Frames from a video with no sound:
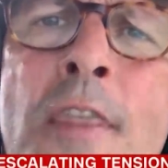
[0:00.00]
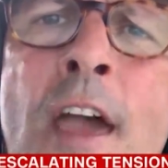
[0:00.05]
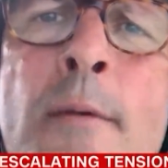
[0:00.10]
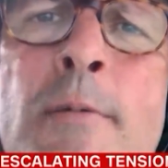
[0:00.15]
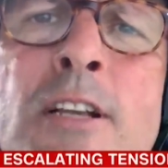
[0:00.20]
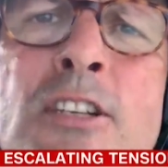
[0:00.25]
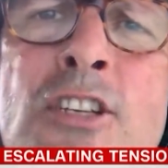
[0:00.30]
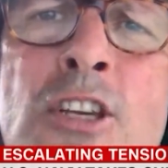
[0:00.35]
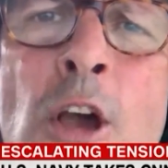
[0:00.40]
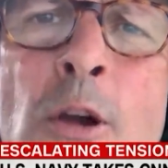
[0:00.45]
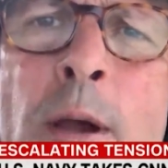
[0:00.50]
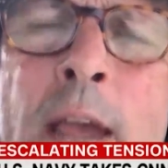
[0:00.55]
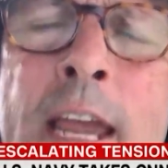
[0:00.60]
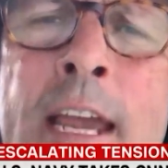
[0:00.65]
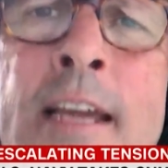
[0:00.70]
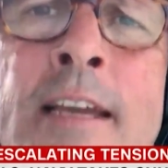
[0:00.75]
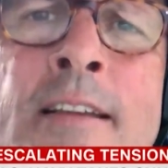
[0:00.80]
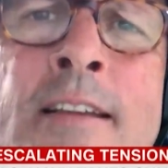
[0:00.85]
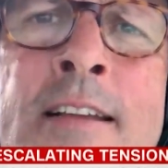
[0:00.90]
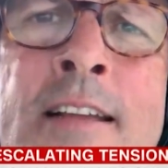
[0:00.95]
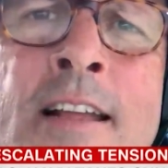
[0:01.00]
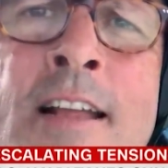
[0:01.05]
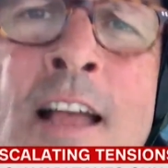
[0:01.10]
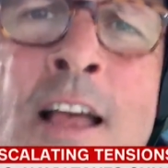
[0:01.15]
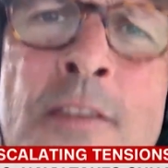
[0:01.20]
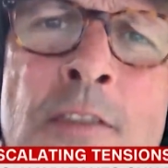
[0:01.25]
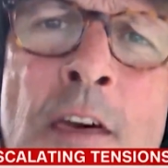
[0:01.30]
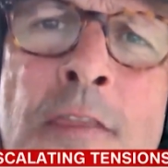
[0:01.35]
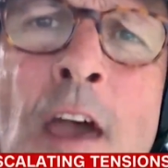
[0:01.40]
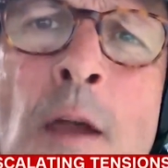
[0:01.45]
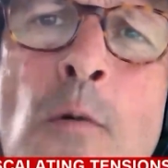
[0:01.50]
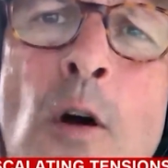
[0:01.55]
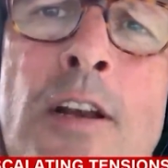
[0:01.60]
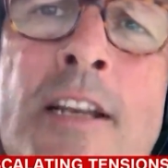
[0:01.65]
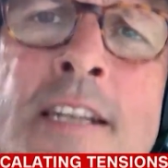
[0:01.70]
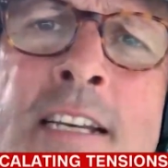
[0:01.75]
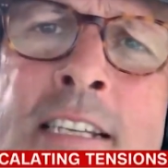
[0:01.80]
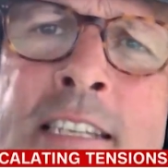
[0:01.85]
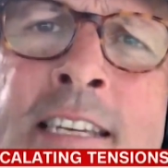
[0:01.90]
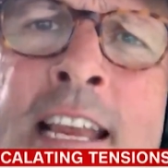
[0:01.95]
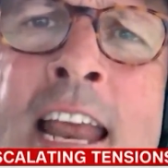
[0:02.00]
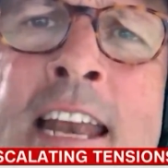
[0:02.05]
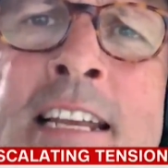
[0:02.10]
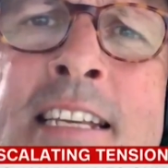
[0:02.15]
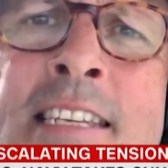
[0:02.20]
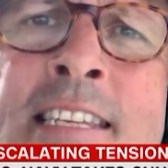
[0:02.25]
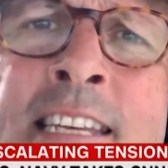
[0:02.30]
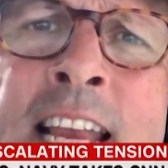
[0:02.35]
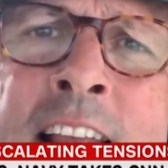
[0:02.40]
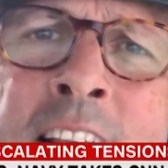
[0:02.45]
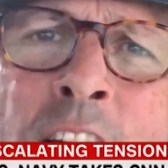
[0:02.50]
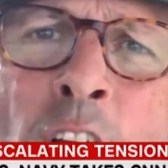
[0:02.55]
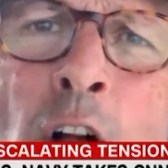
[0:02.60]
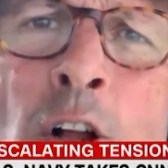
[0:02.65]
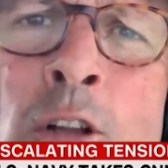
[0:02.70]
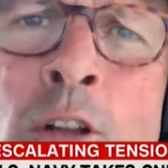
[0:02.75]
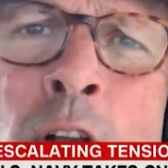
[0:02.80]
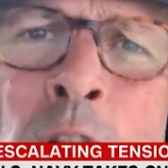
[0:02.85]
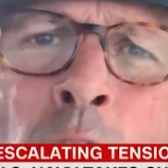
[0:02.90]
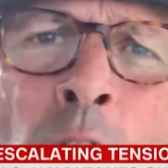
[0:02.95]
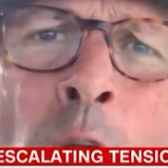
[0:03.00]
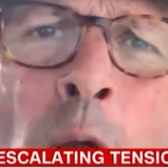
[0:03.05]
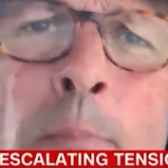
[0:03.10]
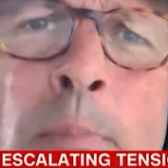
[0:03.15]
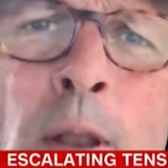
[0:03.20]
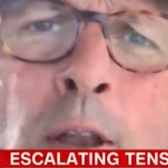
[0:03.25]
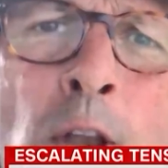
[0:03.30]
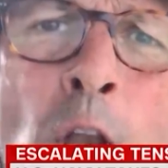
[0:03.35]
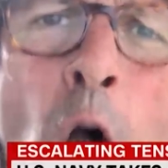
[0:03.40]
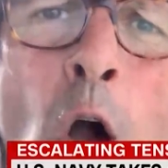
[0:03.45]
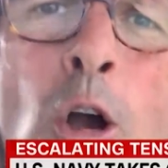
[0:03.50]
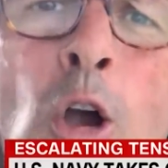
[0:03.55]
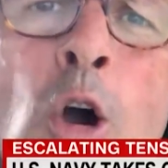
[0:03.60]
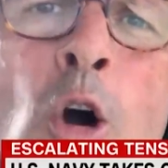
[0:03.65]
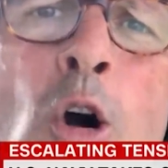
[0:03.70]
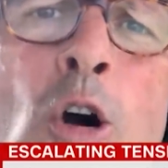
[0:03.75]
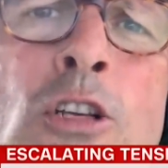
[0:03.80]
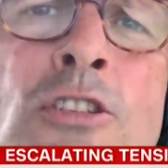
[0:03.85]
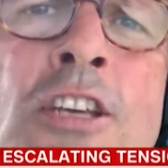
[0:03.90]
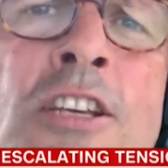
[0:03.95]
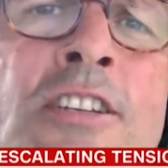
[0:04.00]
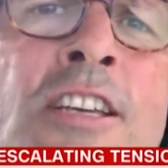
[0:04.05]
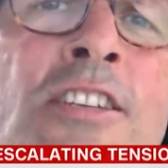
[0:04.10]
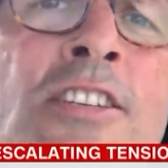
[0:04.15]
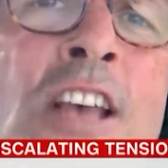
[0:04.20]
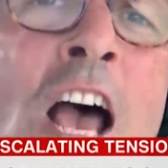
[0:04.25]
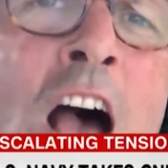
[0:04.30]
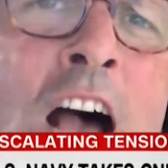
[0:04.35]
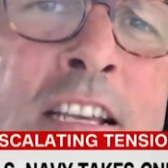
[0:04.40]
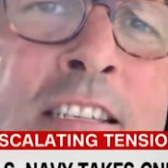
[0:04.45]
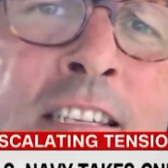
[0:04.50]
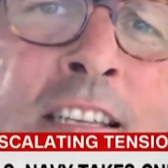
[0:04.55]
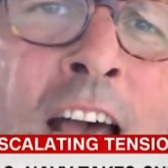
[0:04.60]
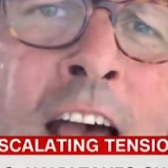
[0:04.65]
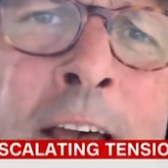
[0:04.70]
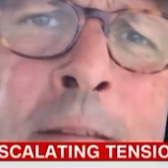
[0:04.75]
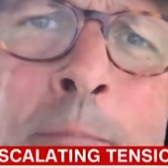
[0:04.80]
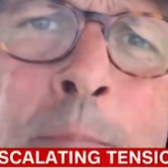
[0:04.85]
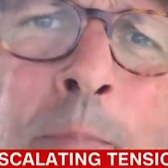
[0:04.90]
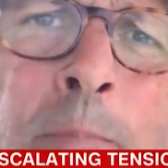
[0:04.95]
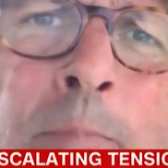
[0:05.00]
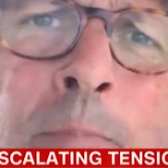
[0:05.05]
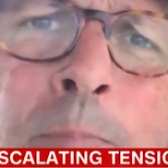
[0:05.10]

what they were doing, that they wanted to send a signal but not cause a disaster.